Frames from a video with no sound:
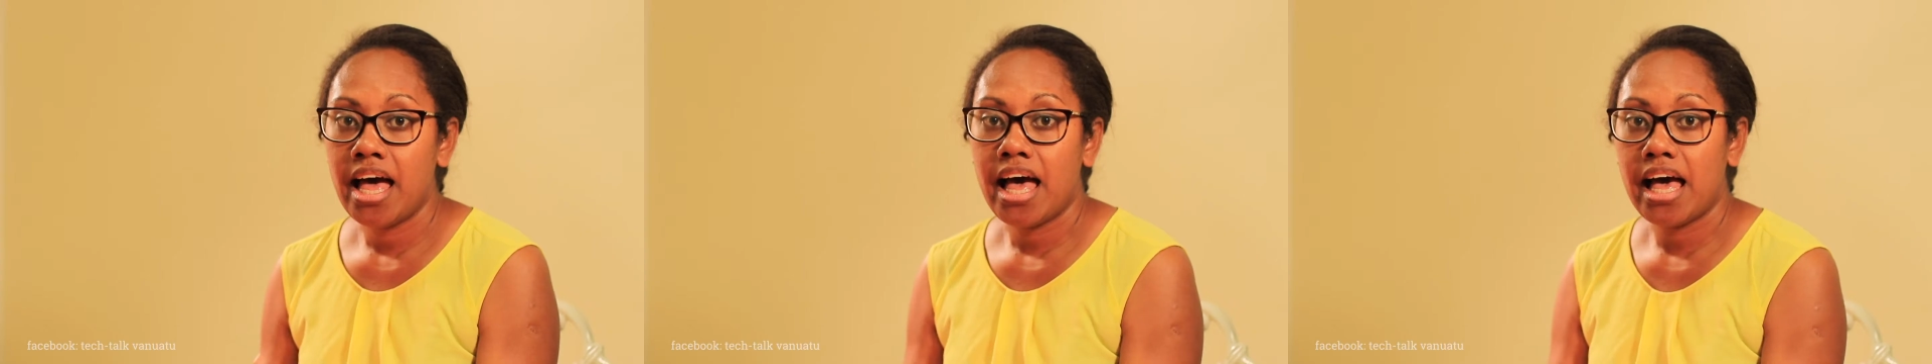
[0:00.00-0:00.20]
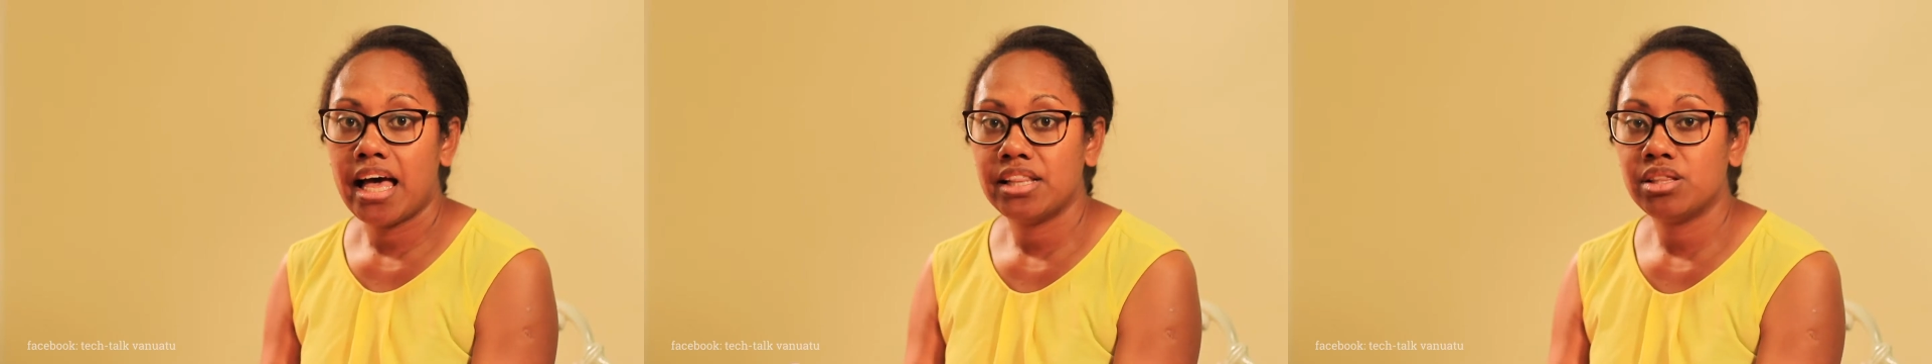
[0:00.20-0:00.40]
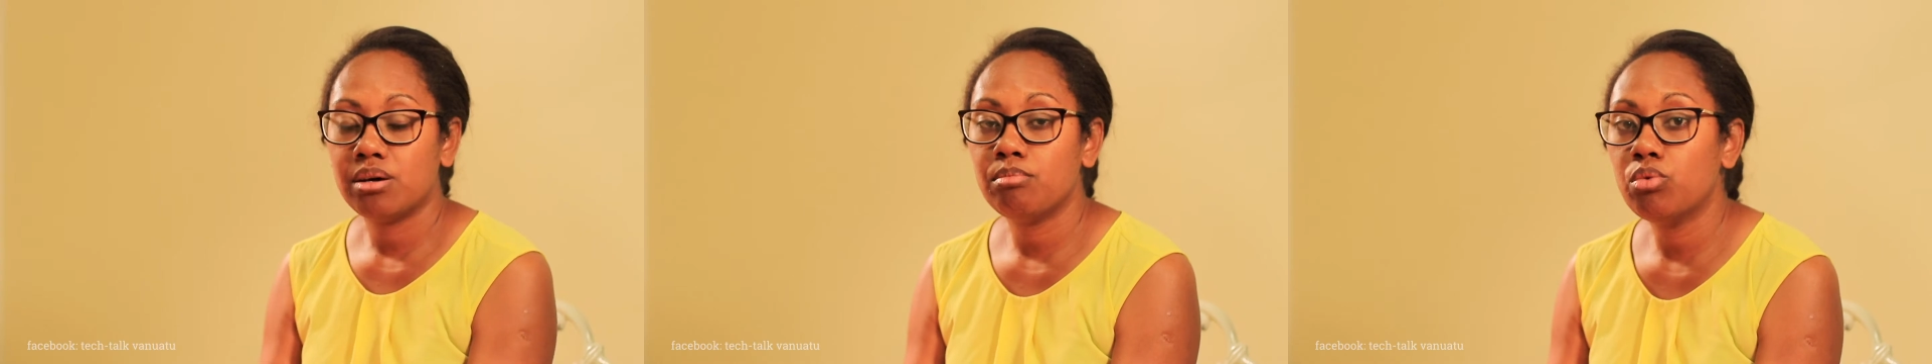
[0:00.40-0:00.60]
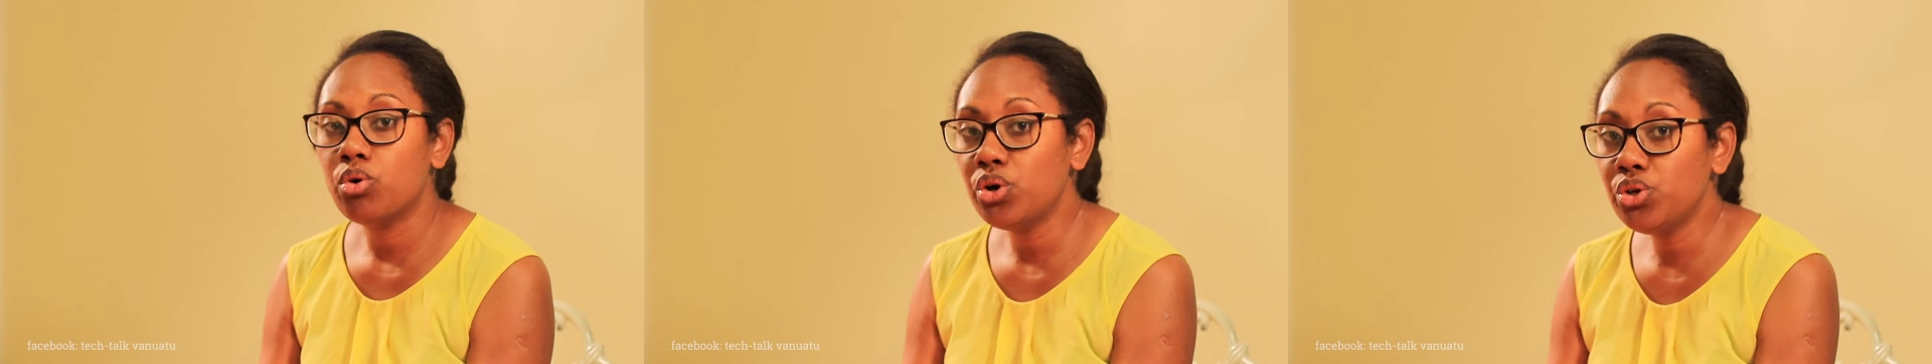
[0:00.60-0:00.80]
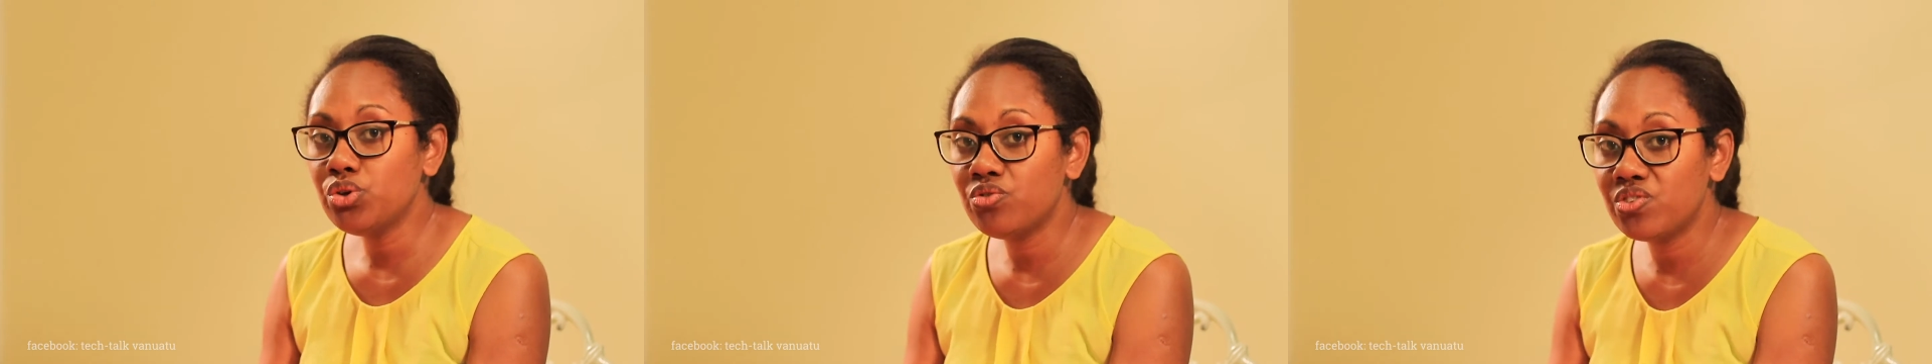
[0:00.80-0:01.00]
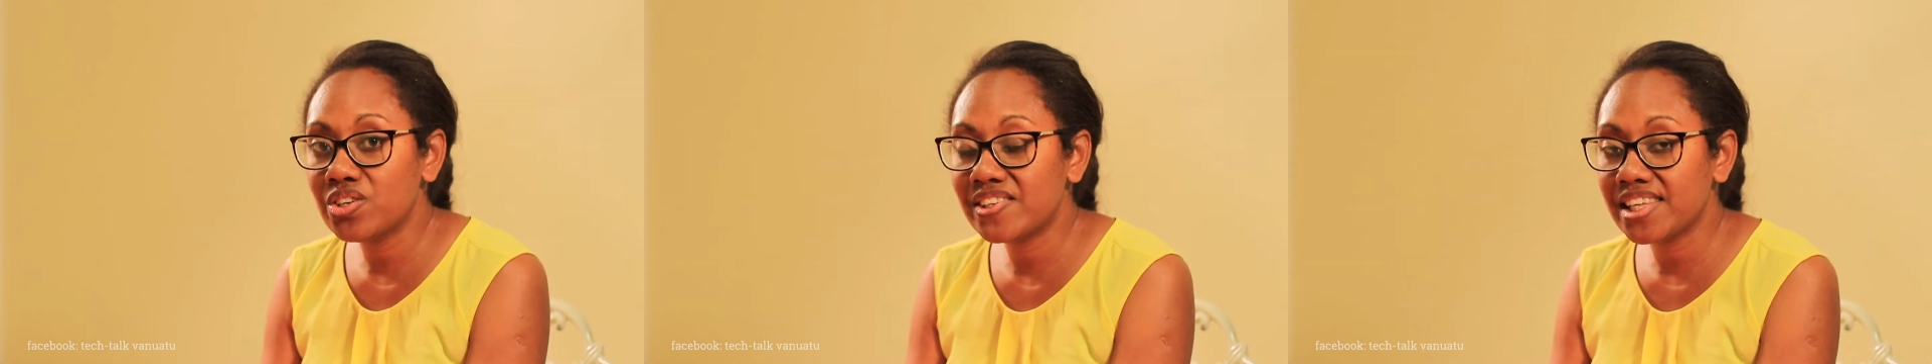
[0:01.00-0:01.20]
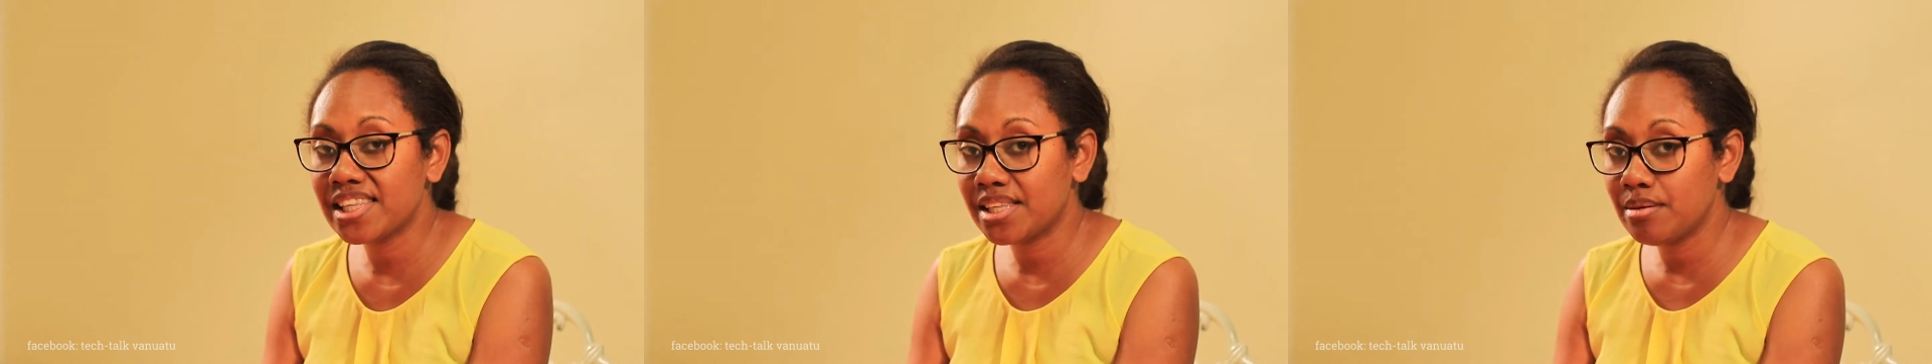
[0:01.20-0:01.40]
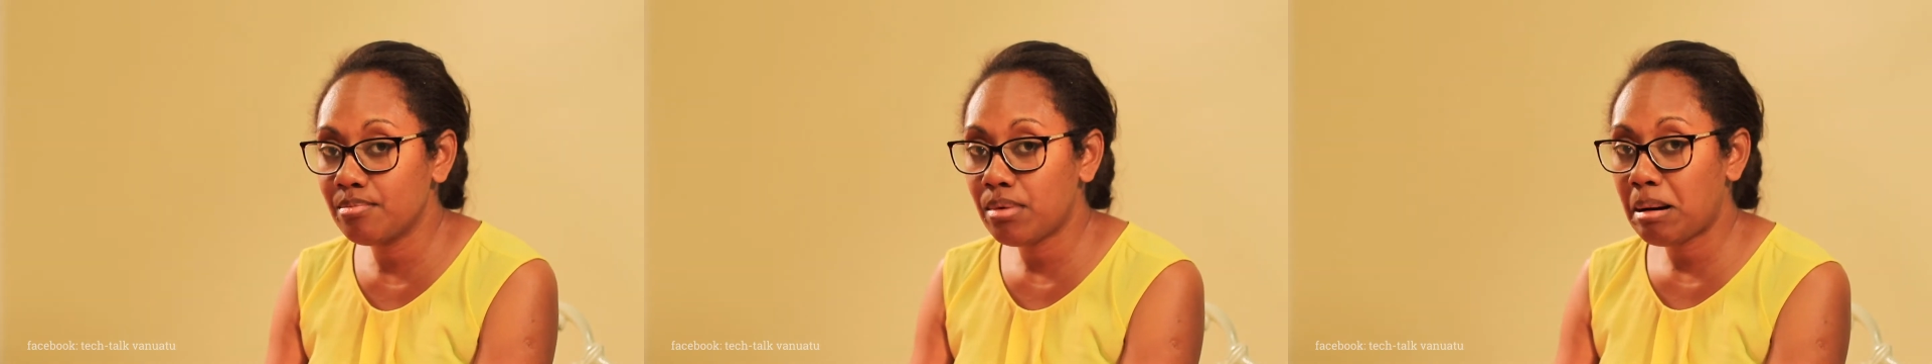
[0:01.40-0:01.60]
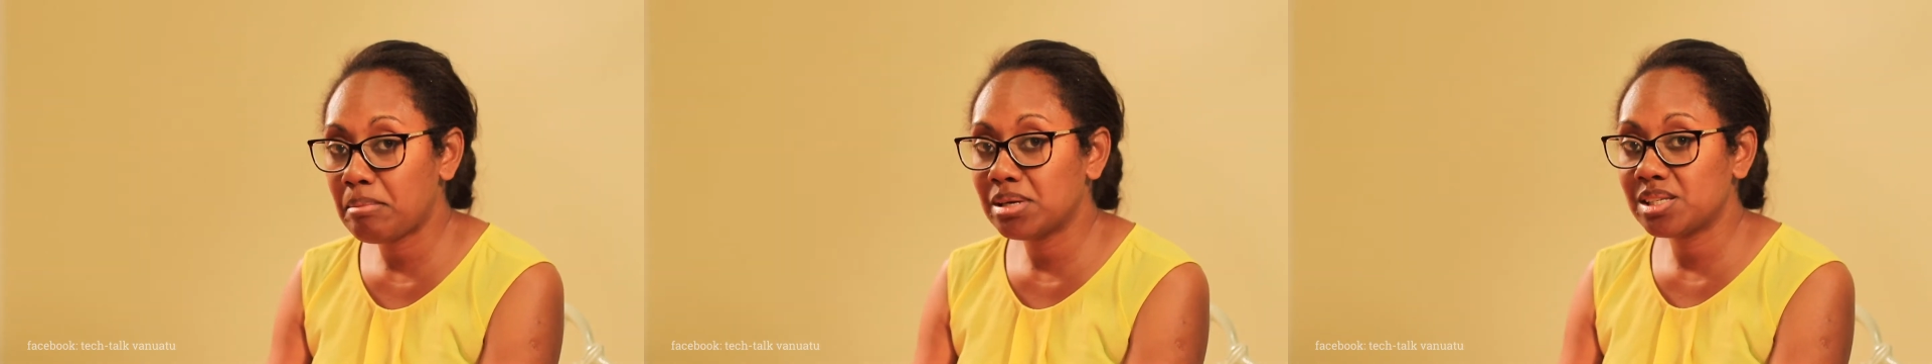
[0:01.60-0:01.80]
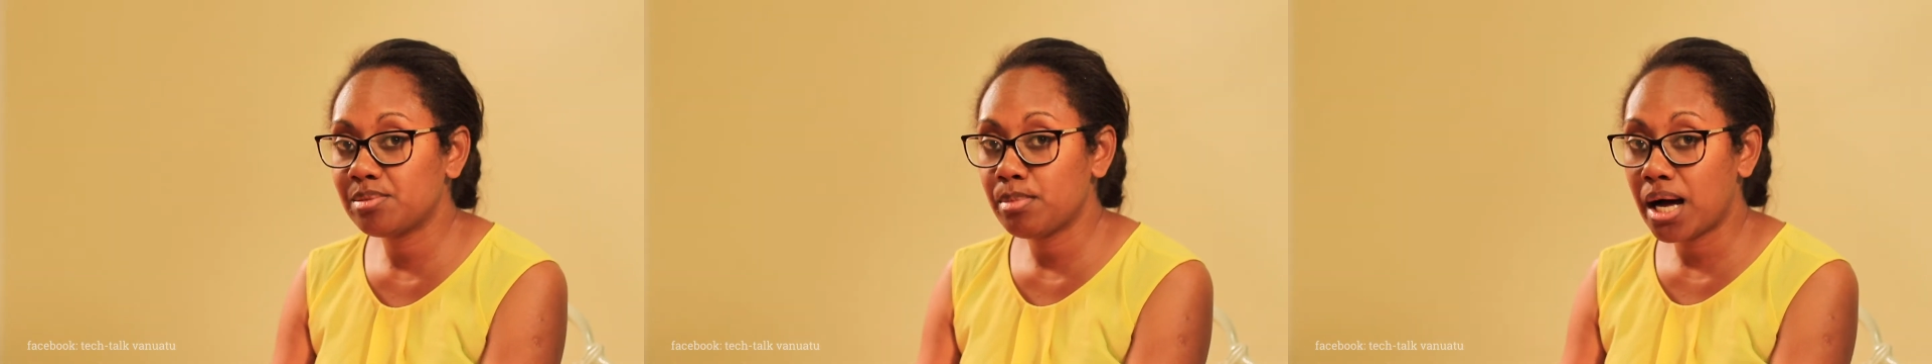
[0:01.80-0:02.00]
And the more you visit the
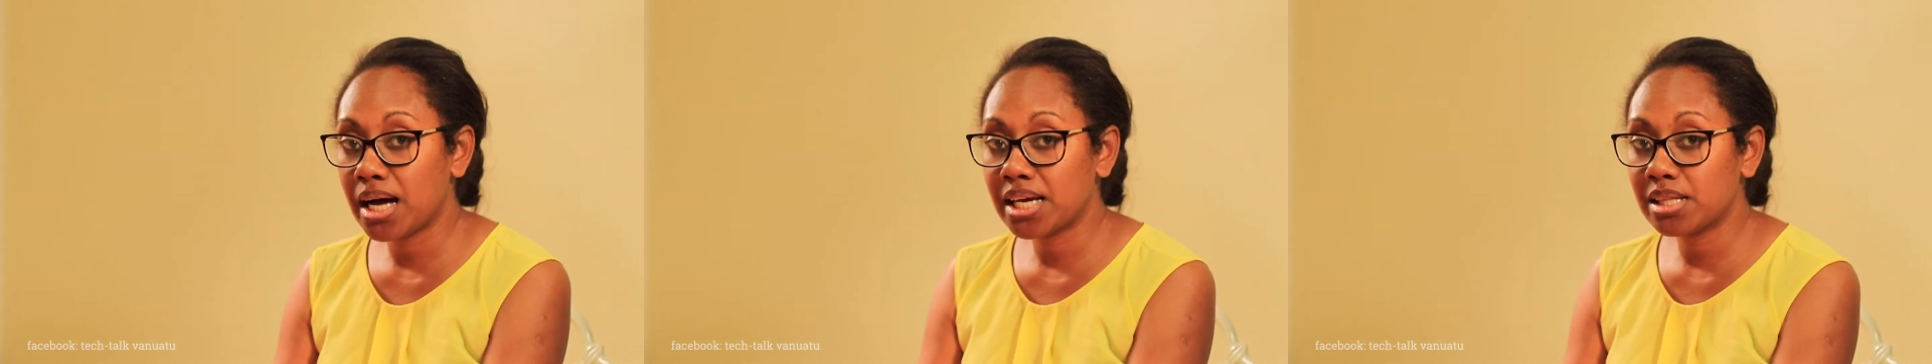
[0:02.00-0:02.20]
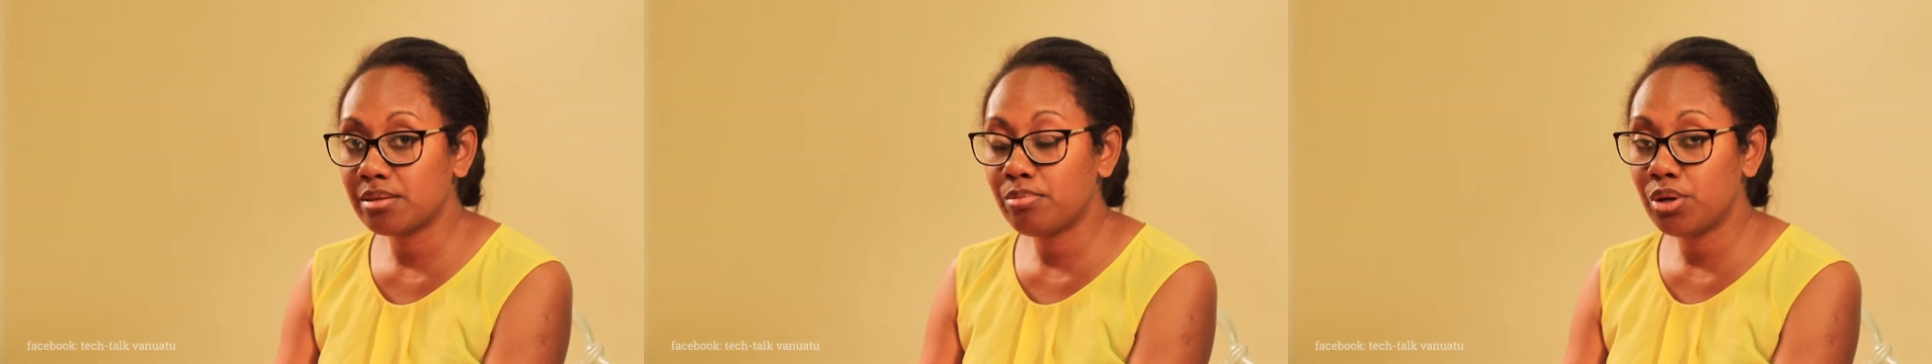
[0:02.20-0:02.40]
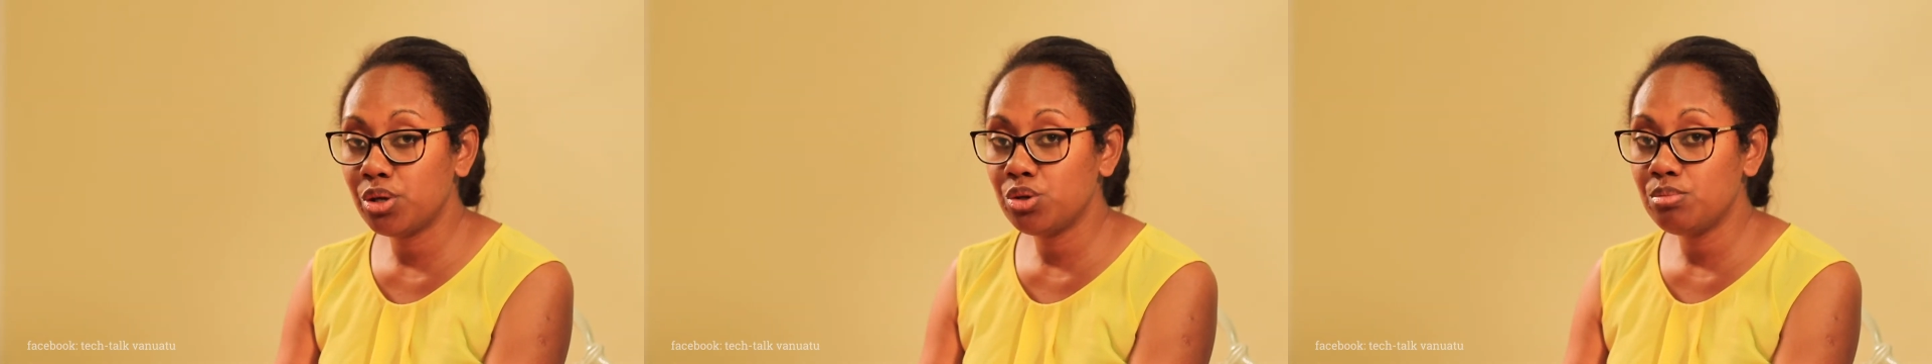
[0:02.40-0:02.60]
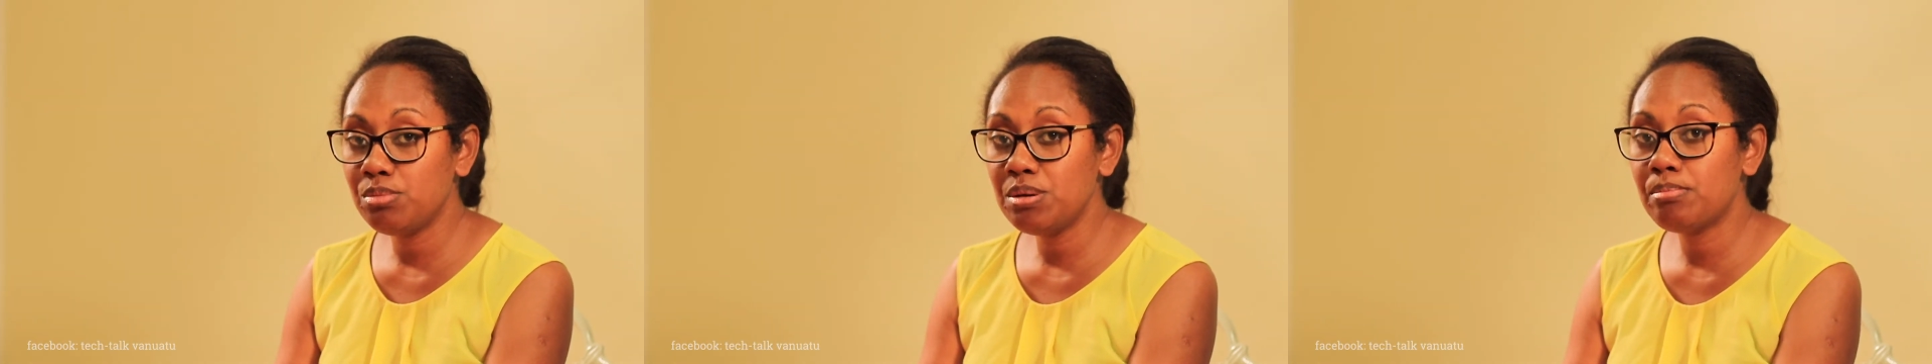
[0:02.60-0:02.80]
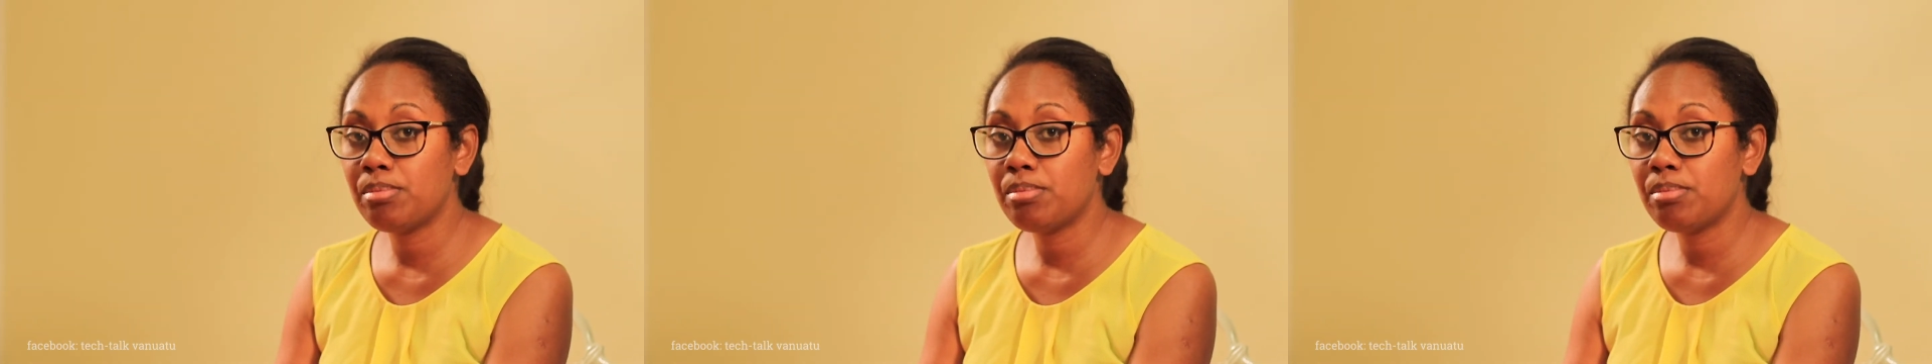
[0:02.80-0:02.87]
mama's market bleyumi,